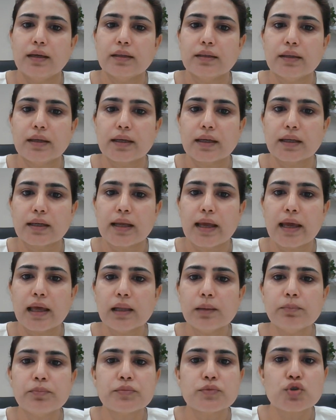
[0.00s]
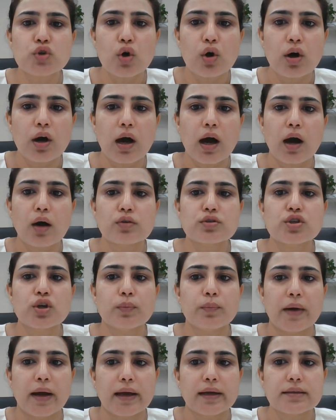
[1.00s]
They can help draw out your
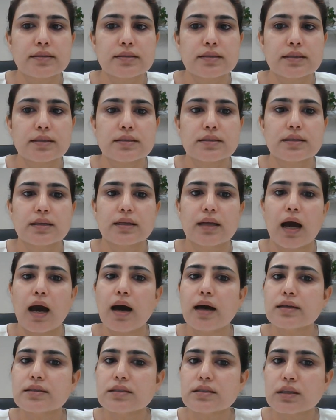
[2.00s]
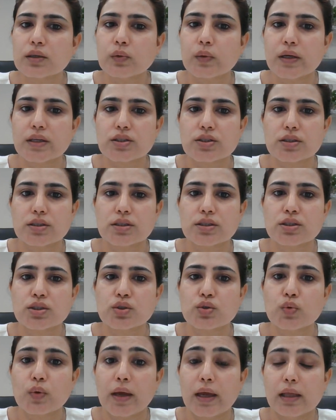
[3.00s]
biases and ask the questions
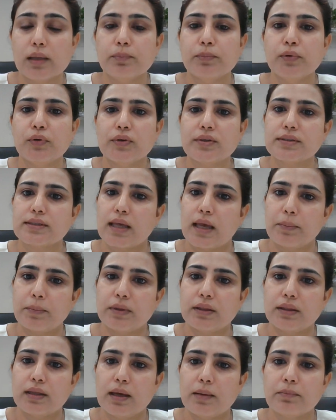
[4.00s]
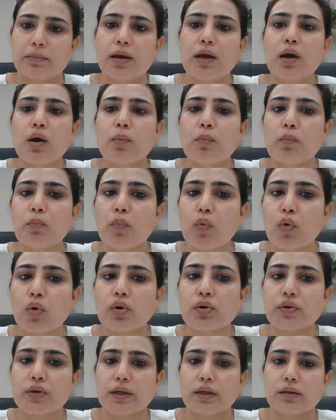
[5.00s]
to help you examine them more
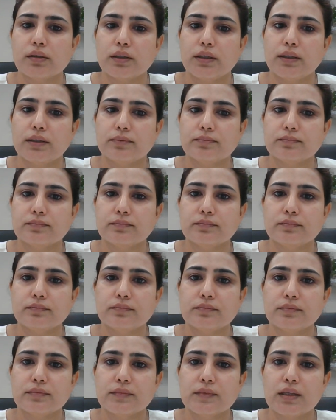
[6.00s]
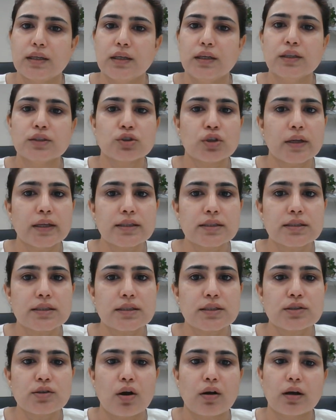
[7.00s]
clearly. So let's
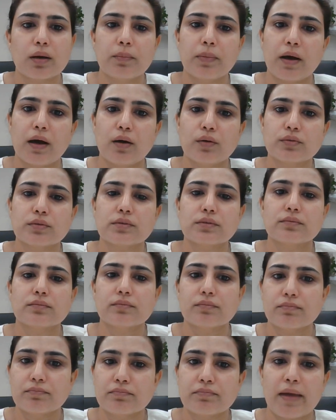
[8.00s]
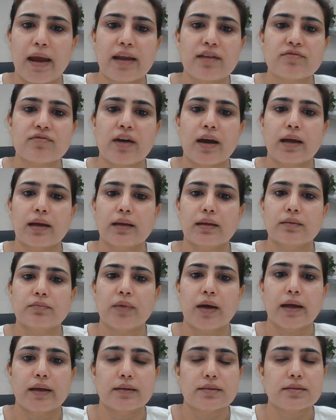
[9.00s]
talk about bandwagon
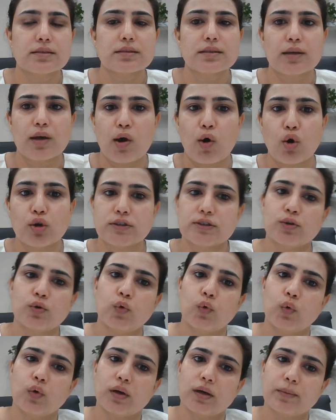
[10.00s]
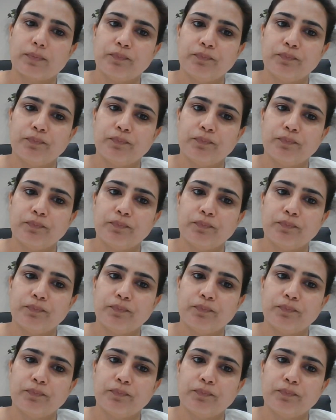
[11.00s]
bias as a whole.